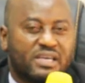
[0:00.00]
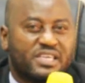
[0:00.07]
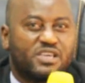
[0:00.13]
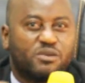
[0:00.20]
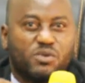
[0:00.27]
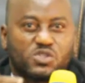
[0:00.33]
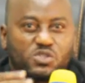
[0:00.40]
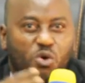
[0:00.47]

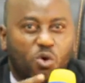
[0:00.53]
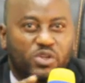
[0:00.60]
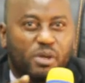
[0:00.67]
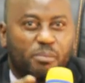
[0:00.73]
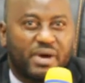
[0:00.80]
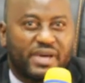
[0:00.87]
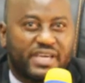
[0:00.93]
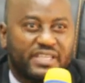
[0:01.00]
give us all
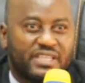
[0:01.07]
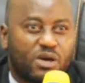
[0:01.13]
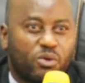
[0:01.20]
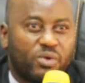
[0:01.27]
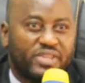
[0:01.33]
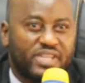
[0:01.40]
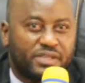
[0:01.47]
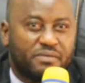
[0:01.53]
the backing that
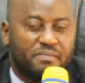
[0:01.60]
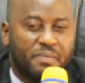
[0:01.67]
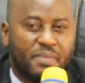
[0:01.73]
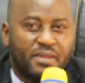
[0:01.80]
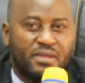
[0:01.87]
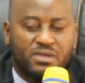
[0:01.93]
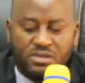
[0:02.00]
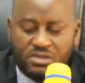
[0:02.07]
we need.
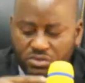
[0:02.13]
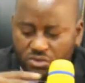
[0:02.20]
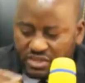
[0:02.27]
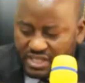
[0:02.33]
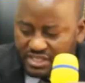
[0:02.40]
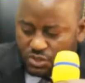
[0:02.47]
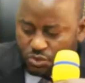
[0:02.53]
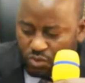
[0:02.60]
So
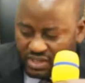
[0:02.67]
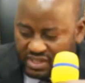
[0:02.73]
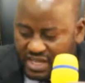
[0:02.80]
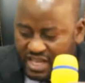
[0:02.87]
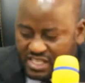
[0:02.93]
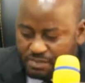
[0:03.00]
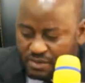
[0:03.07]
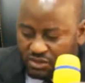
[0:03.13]
that is one
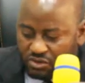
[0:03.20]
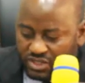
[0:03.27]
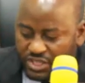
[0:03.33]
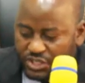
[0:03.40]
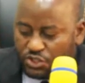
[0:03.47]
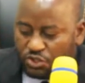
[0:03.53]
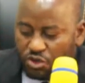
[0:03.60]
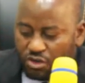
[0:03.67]
aspect on the
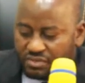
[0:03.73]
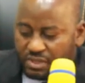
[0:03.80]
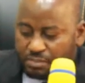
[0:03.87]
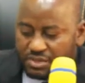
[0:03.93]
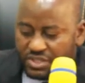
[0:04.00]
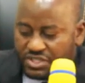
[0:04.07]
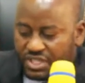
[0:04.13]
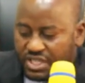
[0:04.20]
issue of the
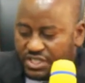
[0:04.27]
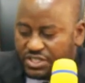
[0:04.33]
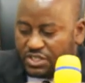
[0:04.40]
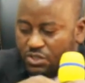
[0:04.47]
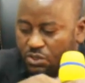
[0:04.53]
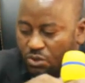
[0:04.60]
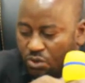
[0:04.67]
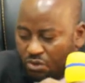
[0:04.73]

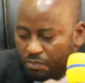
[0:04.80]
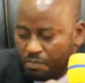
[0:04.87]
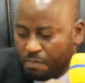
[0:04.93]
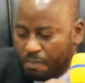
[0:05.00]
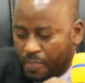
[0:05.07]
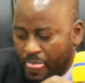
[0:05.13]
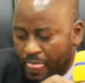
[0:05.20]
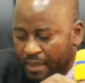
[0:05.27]
PCACC law.
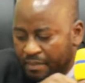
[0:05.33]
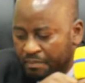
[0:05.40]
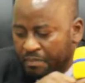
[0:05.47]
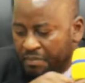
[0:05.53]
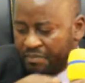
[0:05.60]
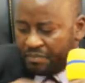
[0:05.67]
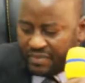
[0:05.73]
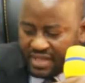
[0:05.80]

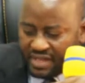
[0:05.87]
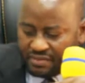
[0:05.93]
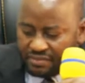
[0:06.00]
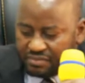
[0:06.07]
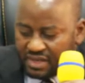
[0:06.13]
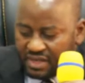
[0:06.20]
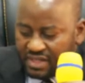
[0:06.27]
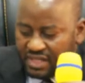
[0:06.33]

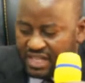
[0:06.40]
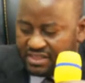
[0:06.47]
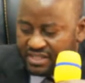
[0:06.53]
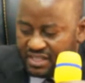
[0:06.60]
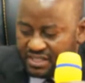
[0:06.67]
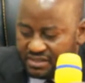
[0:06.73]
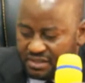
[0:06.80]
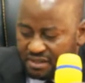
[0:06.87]
Then another
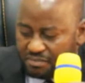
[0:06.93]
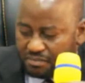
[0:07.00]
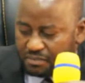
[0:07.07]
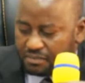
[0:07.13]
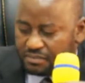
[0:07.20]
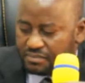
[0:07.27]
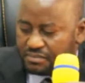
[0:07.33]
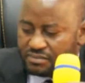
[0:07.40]
thing
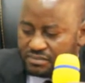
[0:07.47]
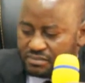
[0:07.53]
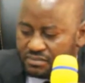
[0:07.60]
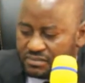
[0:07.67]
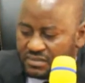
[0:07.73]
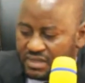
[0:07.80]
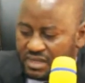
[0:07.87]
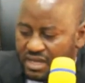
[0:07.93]

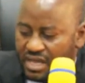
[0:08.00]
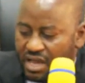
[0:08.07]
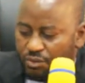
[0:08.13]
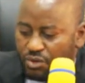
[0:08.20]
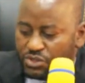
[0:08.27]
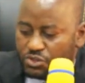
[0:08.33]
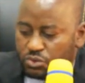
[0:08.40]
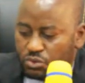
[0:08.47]
I
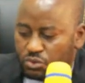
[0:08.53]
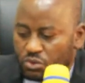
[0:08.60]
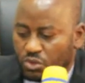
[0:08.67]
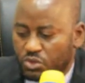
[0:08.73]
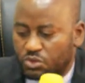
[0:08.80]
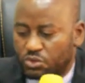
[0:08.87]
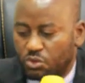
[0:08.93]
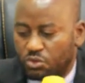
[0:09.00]
want to
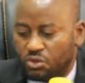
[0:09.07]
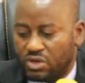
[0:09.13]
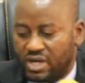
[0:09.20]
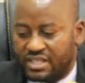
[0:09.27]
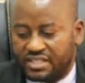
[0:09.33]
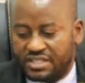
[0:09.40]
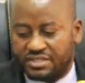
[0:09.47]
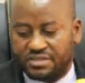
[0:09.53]
also look
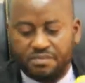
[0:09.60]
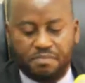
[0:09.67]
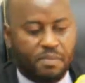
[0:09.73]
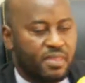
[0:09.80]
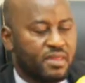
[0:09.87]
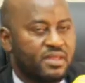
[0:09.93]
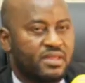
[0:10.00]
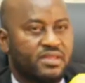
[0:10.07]
at is
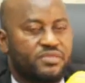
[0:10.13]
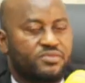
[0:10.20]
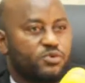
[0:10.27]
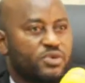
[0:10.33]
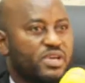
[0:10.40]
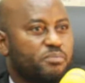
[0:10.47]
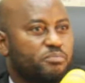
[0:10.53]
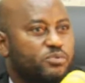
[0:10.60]

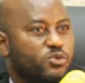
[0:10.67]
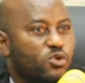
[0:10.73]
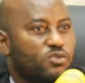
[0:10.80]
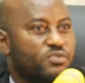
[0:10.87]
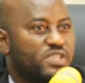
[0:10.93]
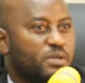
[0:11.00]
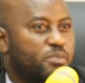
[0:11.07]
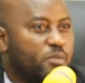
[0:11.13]
to
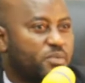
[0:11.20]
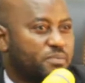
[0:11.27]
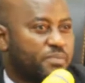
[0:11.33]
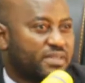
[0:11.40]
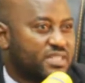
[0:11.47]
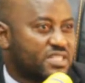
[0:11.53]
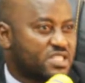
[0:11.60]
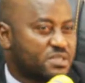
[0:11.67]
improve the public
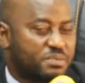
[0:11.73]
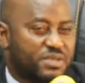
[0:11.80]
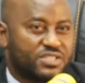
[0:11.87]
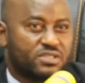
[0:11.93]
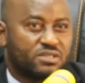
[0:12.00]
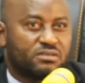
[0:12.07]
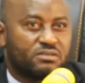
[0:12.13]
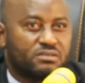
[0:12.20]

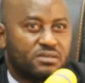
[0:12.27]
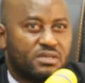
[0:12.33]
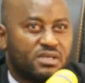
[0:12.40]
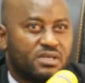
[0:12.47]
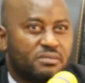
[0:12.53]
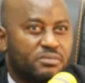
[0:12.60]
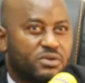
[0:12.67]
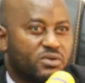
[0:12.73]
participation.
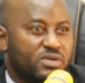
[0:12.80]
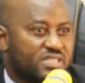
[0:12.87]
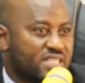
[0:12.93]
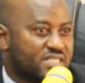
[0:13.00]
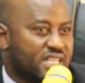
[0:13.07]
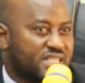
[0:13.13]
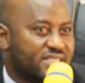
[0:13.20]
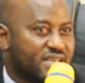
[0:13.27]
Because
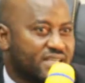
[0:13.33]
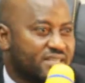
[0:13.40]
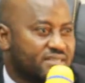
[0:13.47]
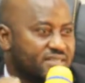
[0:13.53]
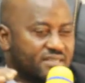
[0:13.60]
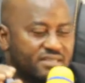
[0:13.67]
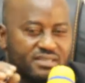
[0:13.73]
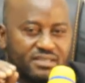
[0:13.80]
as I said,